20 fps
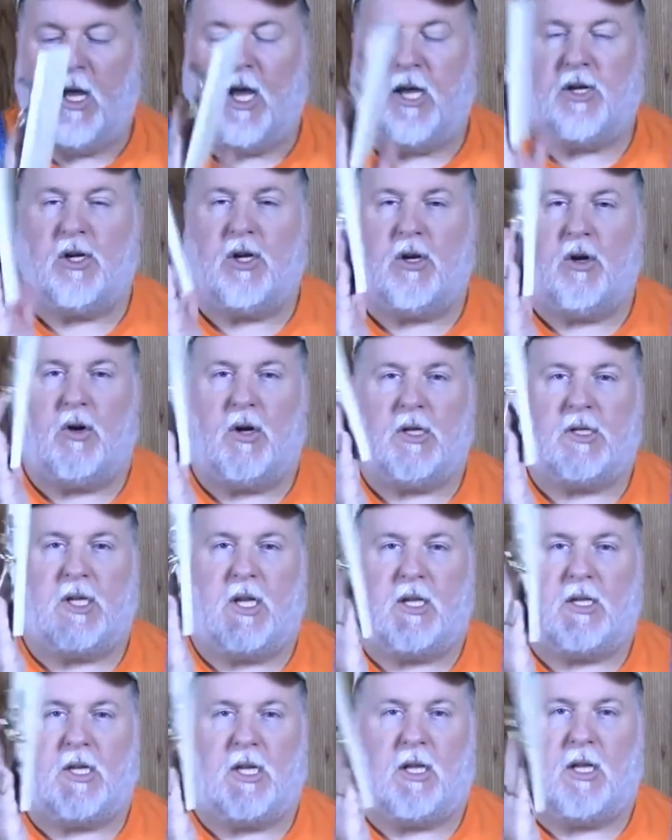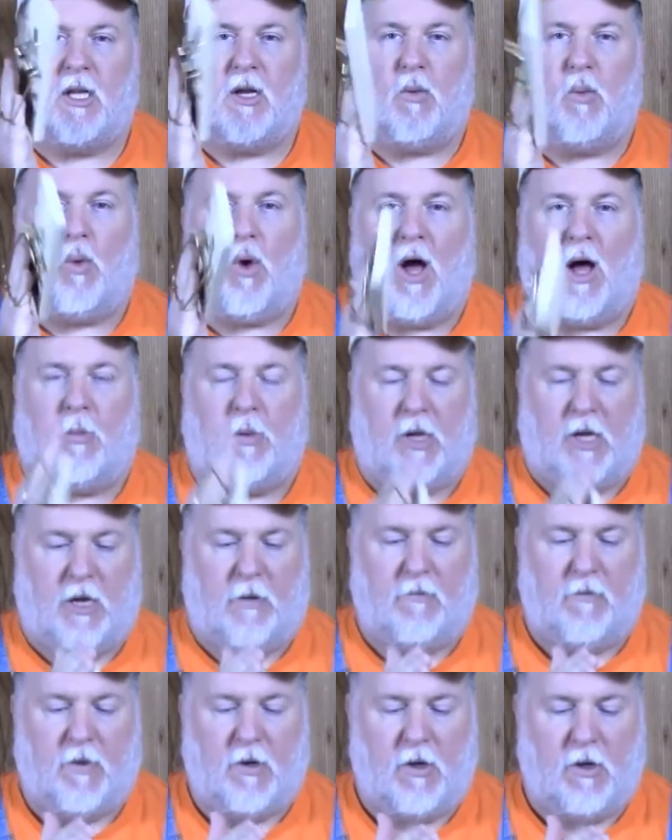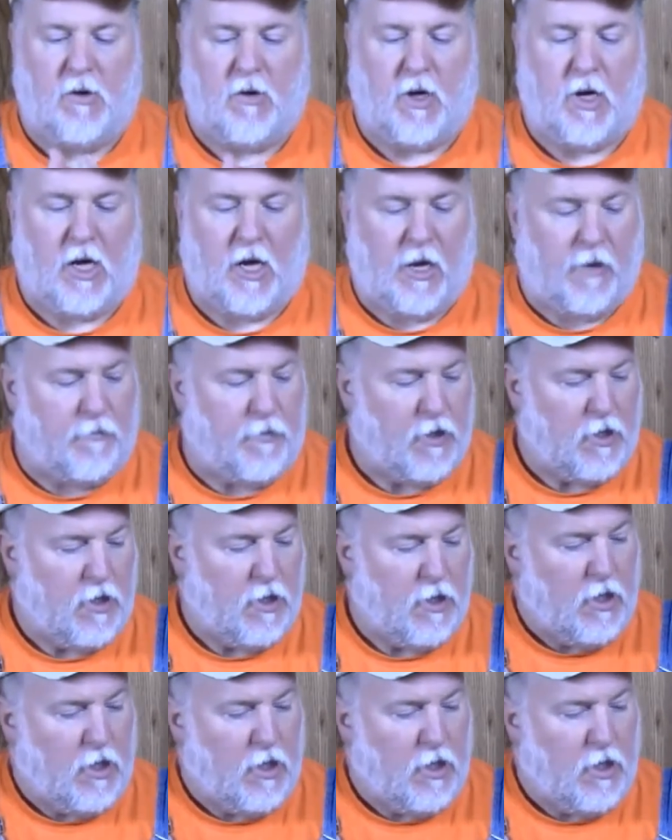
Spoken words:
As you notice, it's a little wobbly, okay?